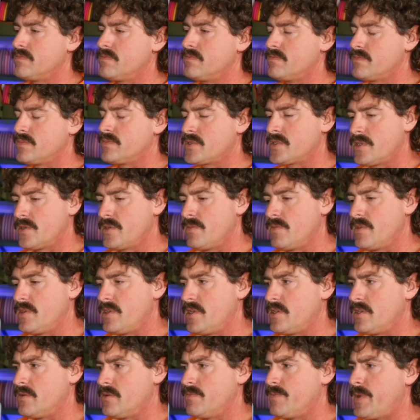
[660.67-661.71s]
some of the
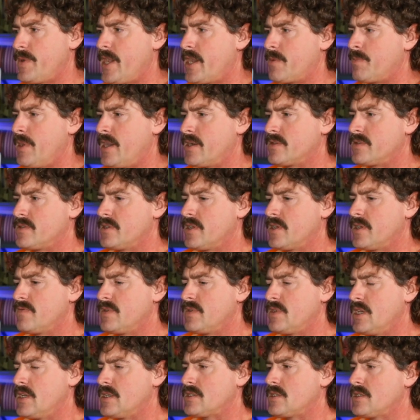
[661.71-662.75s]
other backpacks that I've
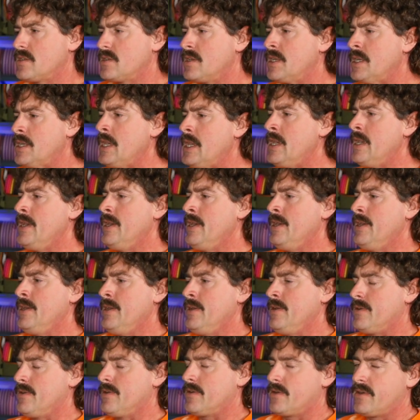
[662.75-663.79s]
tested.
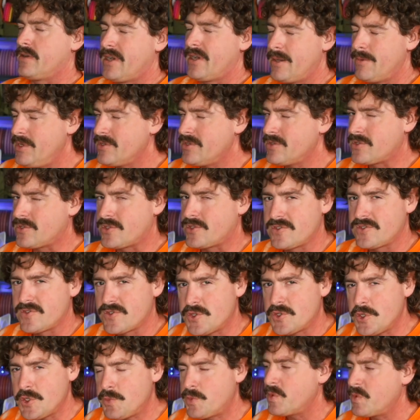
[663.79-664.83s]
I'm being
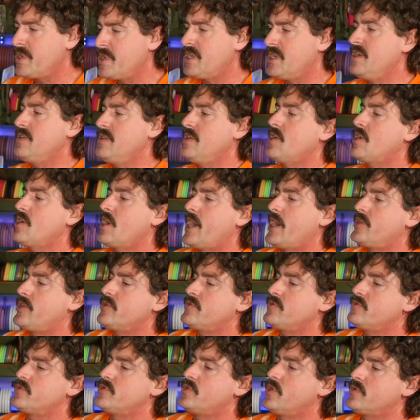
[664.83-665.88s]
super picky there. I
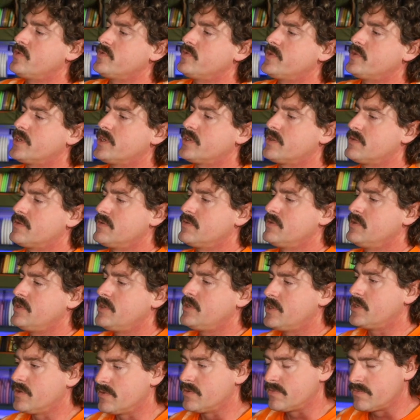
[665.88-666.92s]
don't know that, you
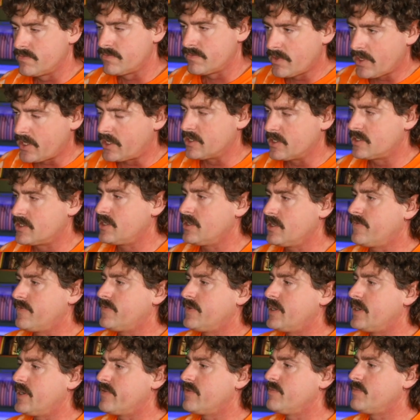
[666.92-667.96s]
know, like it's going to fit
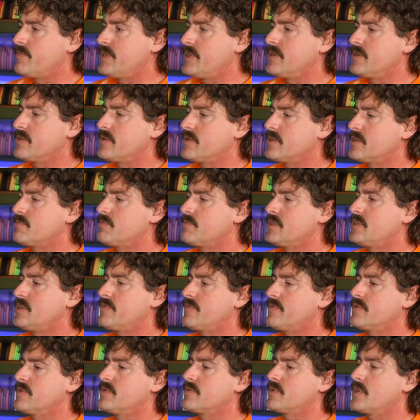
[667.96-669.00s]
everybody a little bit
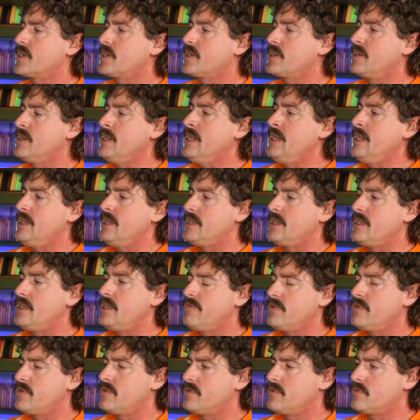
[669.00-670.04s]
different, right?
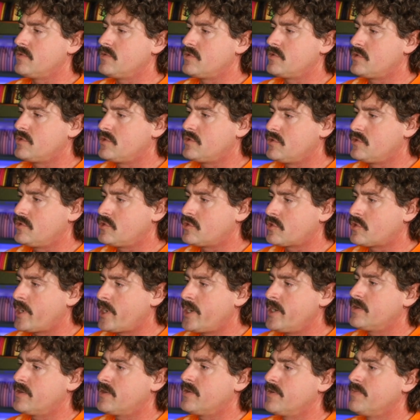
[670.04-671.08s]
Even
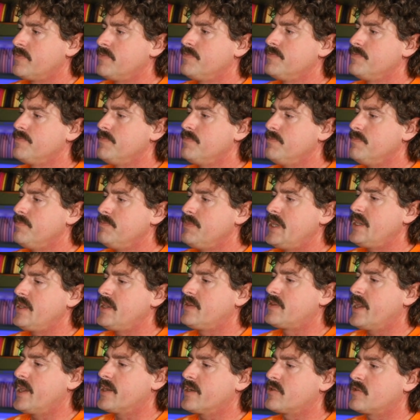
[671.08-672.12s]
trying to make
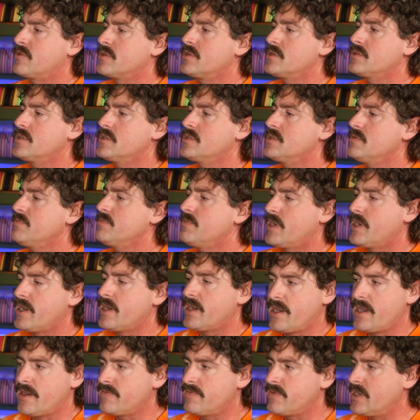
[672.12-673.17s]
that criticism,
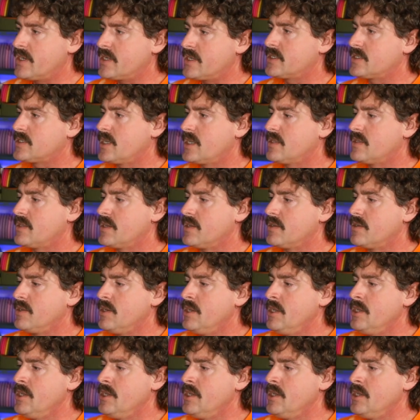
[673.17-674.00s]
I've got to say that